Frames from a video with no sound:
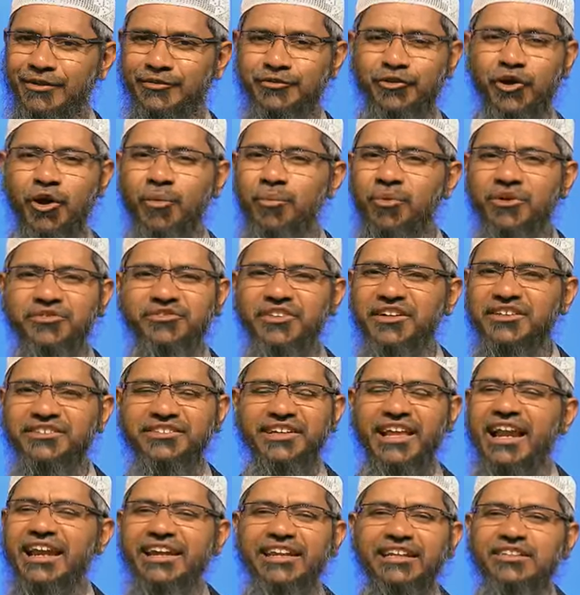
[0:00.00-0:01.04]
So
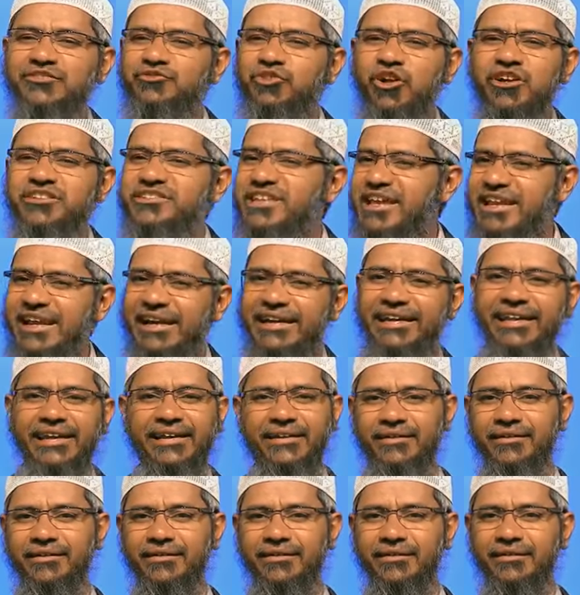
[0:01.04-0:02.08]
homosexuality is not genetic.
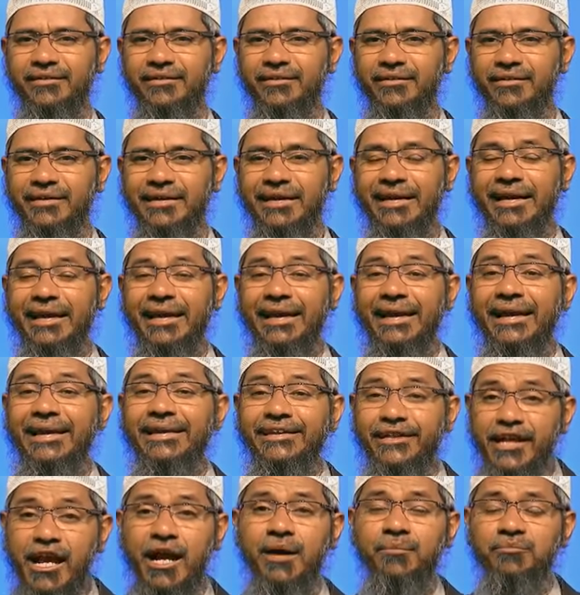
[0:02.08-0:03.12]

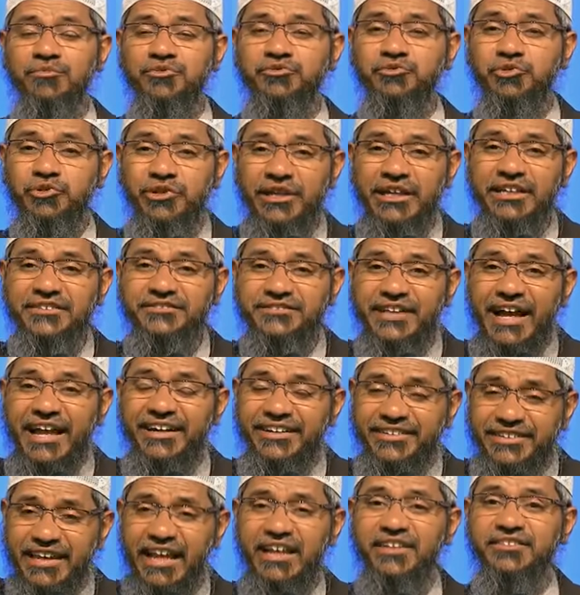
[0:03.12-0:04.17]
It comes, today
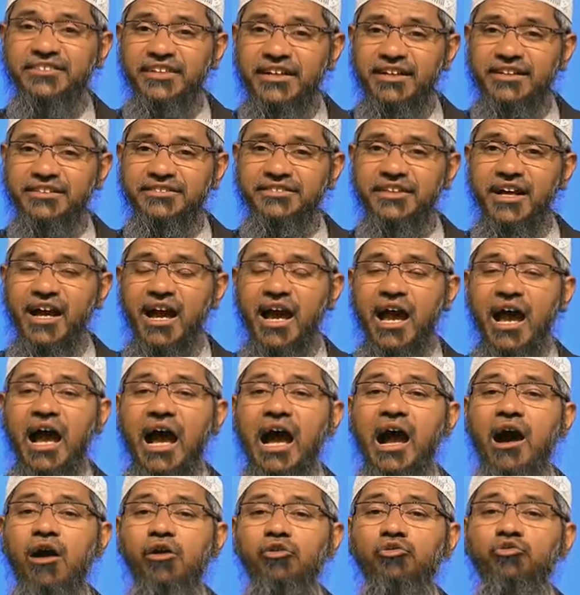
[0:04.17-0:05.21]
science tells us,
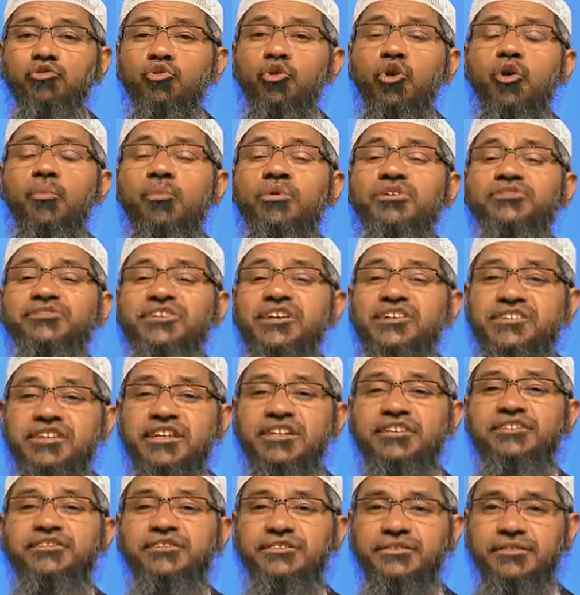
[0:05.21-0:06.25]
how do
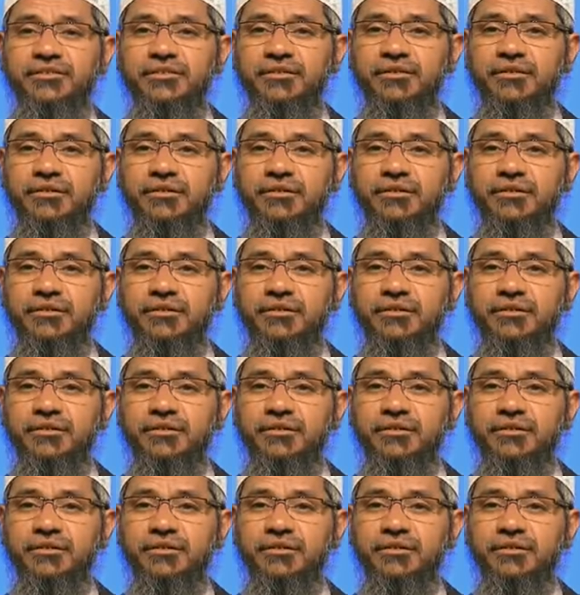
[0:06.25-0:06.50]
homosexuals